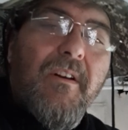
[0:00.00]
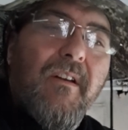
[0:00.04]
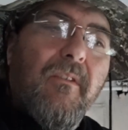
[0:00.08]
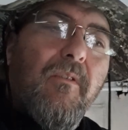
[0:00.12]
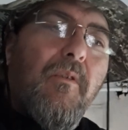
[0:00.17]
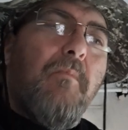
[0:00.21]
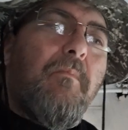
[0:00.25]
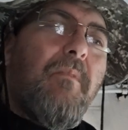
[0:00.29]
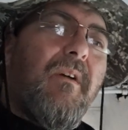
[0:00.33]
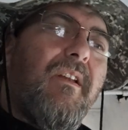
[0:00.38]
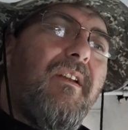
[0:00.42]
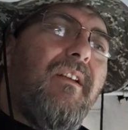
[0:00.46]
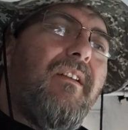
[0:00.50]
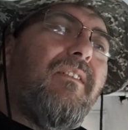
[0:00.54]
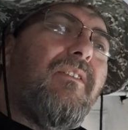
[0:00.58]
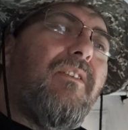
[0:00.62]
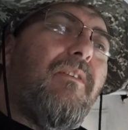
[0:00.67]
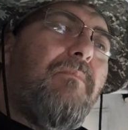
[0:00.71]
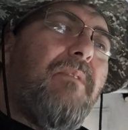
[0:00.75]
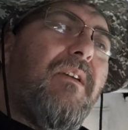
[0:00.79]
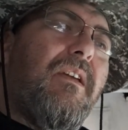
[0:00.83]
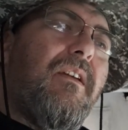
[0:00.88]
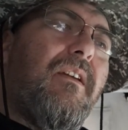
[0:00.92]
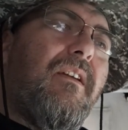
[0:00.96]
everybody to
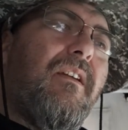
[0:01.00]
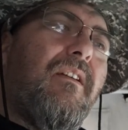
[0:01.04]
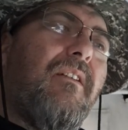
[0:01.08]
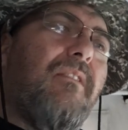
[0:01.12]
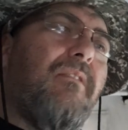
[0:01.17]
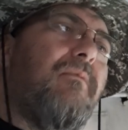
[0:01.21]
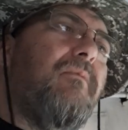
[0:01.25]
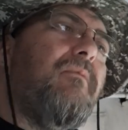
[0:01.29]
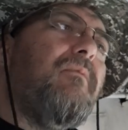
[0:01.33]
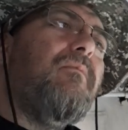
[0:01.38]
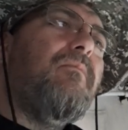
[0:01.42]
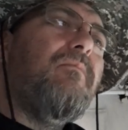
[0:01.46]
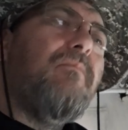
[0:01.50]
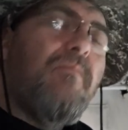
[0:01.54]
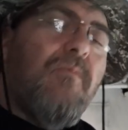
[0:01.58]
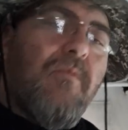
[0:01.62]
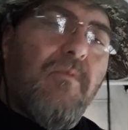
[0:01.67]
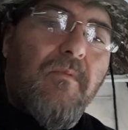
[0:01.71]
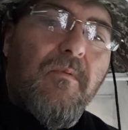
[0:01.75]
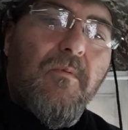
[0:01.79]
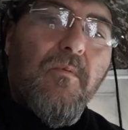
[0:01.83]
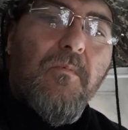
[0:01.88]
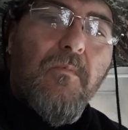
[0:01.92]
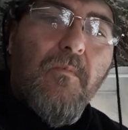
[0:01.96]
be
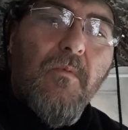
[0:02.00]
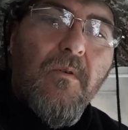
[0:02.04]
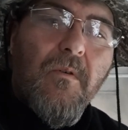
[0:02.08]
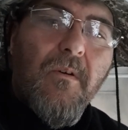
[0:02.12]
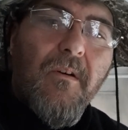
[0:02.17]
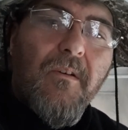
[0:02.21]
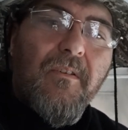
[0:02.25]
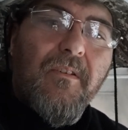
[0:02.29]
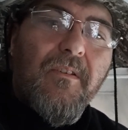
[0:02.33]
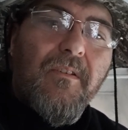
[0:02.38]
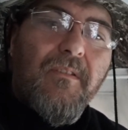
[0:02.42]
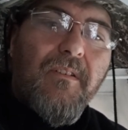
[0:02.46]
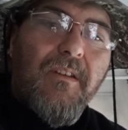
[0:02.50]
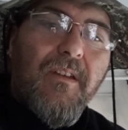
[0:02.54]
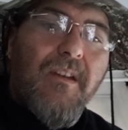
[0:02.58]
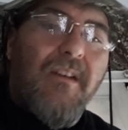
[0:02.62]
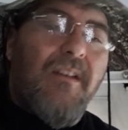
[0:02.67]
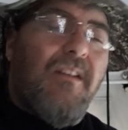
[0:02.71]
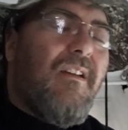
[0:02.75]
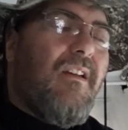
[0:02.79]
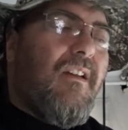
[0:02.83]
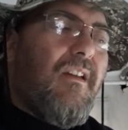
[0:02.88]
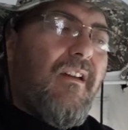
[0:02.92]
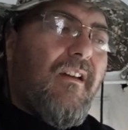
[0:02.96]
warned,
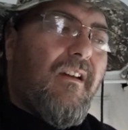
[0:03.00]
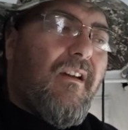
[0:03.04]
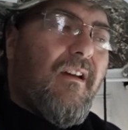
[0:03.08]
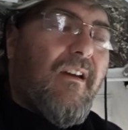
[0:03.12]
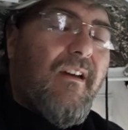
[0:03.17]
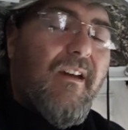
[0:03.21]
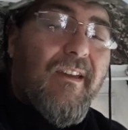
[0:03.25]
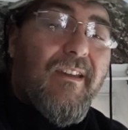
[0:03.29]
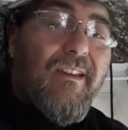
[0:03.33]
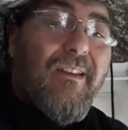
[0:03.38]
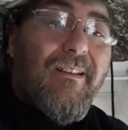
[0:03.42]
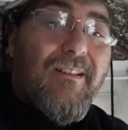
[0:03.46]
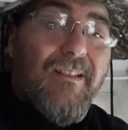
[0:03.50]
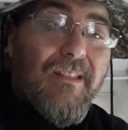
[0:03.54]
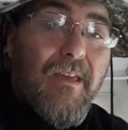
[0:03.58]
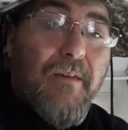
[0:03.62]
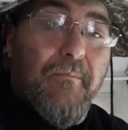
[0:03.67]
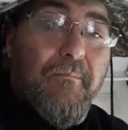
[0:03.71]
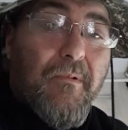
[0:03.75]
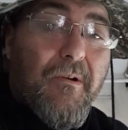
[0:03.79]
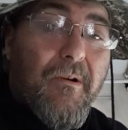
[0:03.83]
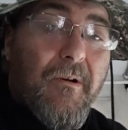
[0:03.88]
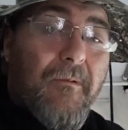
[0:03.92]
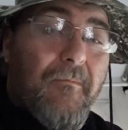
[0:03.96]
okay? I get
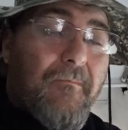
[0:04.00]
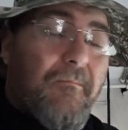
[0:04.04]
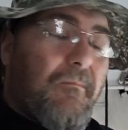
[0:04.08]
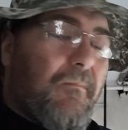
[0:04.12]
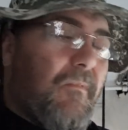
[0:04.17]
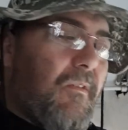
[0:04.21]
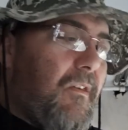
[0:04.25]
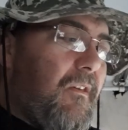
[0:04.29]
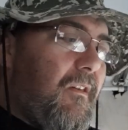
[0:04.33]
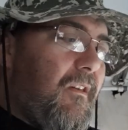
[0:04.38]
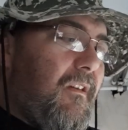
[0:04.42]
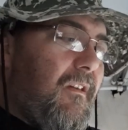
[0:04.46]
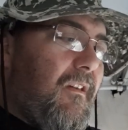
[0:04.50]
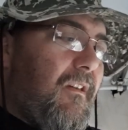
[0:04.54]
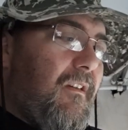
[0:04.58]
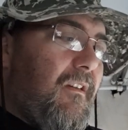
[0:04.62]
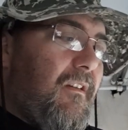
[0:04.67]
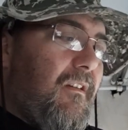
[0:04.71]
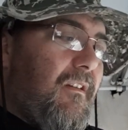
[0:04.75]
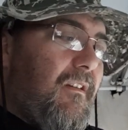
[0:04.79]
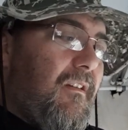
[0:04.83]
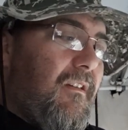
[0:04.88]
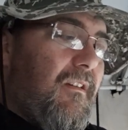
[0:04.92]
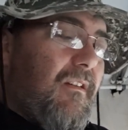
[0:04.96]
that part.
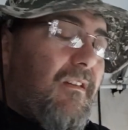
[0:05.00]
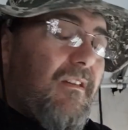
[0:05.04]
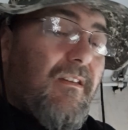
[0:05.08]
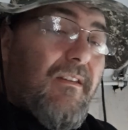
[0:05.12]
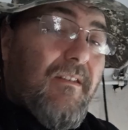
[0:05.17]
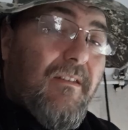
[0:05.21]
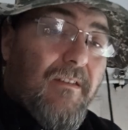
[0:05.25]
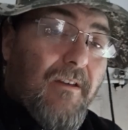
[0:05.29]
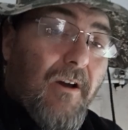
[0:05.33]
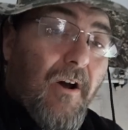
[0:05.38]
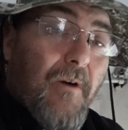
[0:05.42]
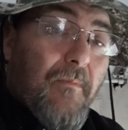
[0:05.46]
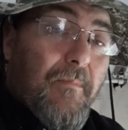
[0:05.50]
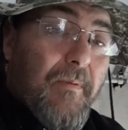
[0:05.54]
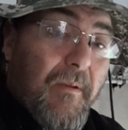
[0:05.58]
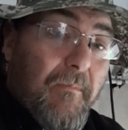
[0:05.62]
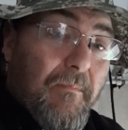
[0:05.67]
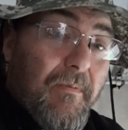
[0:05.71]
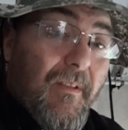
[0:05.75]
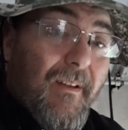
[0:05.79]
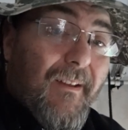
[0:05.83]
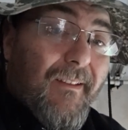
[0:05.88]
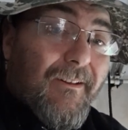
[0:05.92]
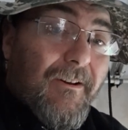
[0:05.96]
Y'all
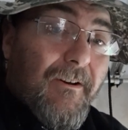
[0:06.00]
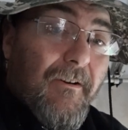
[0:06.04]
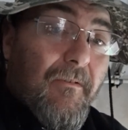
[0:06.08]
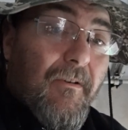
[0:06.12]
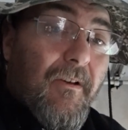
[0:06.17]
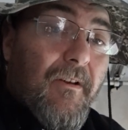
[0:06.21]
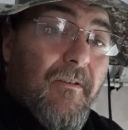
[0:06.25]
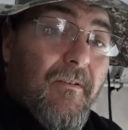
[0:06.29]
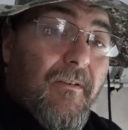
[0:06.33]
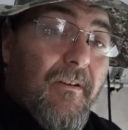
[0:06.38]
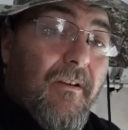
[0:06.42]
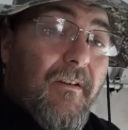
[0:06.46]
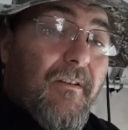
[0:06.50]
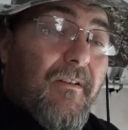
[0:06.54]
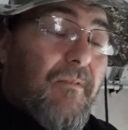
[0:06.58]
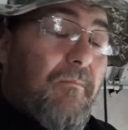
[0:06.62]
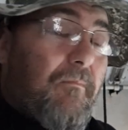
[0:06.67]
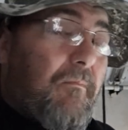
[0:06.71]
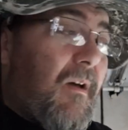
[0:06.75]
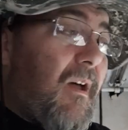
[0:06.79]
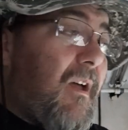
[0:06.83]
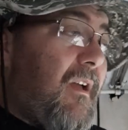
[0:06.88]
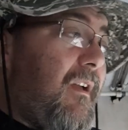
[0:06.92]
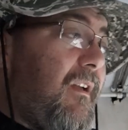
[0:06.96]
people out there running around
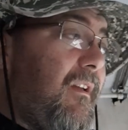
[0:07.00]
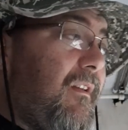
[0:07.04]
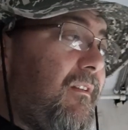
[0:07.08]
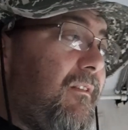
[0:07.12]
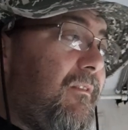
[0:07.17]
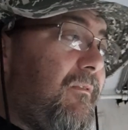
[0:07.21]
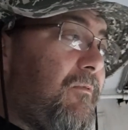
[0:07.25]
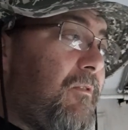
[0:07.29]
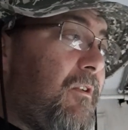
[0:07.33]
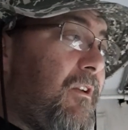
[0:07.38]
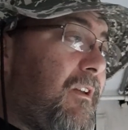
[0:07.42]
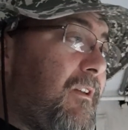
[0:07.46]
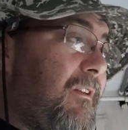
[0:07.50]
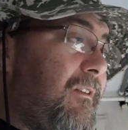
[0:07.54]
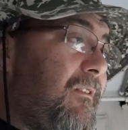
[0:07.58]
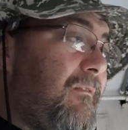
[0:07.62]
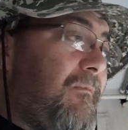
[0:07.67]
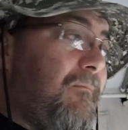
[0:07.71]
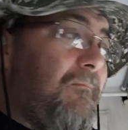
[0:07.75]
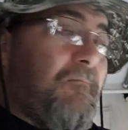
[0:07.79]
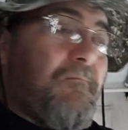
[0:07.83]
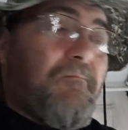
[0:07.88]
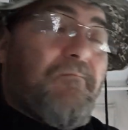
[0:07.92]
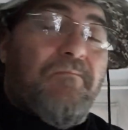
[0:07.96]
and buying
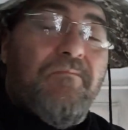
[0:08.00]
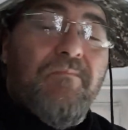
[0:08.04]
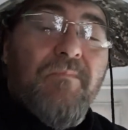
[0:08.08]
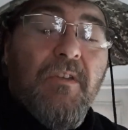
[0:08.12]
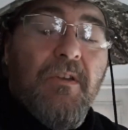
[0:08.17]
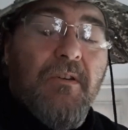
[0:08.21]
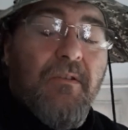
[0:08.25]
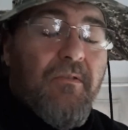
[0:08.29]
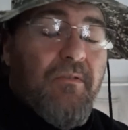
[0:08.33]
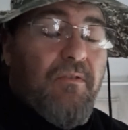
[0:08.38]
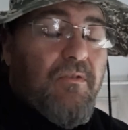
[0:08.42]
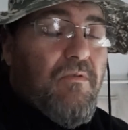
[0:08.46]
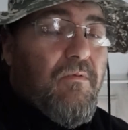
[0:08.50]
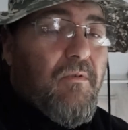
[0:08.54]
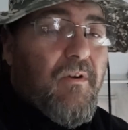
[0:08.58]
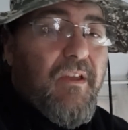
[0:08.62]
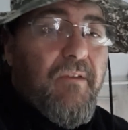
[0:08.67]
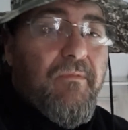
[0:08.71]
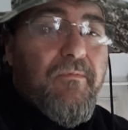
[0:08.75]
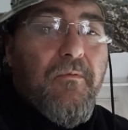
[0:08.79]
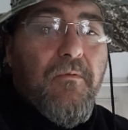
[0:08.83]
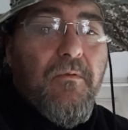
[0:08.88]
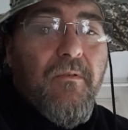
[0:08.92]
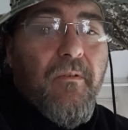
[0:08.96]
freaking,
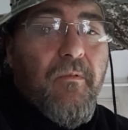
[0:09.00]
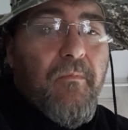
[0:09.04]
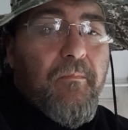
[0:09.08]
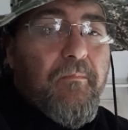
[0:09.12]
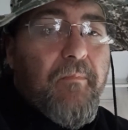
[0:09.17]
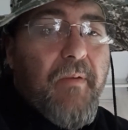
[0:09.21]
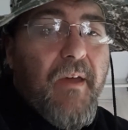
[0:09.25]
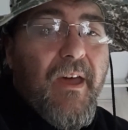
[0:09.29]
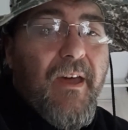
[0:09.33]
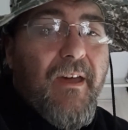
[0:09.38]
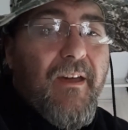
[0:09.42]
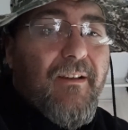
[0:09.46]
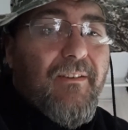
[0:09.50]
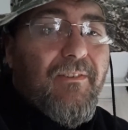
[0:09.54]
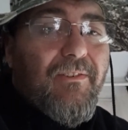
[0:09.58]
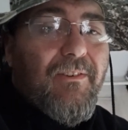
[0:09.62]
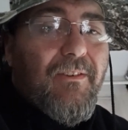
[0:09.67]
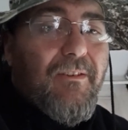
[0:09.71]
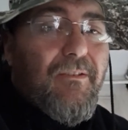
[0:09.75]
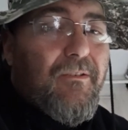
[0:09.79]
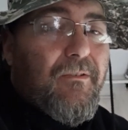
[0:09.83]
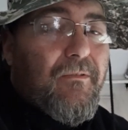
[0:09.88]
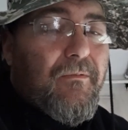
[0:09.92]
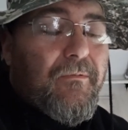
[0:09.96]
24 packs
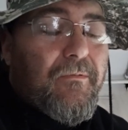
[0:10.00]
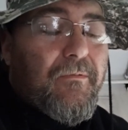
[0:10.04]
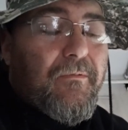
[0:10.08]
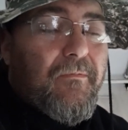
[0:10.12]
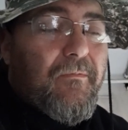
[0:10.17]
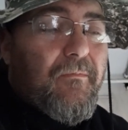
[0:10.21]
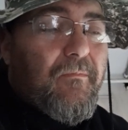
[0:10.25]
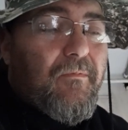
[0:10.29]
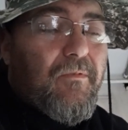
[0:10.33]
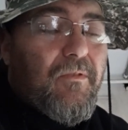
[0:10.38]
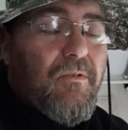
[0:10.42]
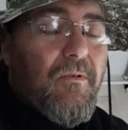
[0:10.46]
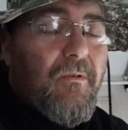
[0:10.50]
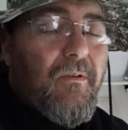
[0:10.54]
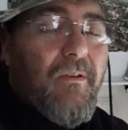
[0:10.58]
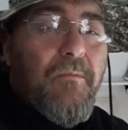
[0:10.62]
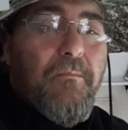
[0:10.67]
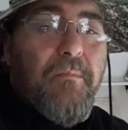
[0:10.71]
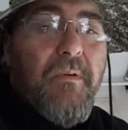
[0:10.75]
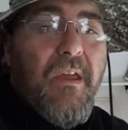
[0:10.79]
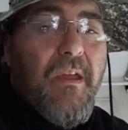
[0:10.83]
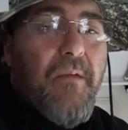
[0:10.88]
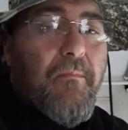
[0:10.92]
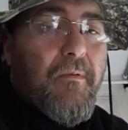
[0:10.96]
of toilet
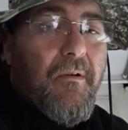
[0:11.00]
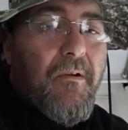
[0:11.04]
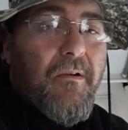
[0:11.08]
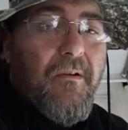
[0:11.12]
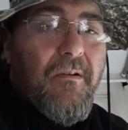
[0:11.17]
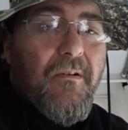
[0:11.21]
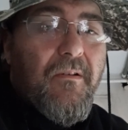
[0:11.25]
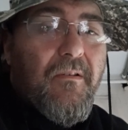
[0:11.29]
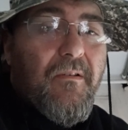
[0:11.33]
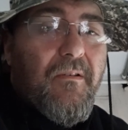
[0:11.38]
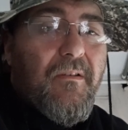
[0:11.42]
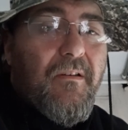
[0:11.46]
paper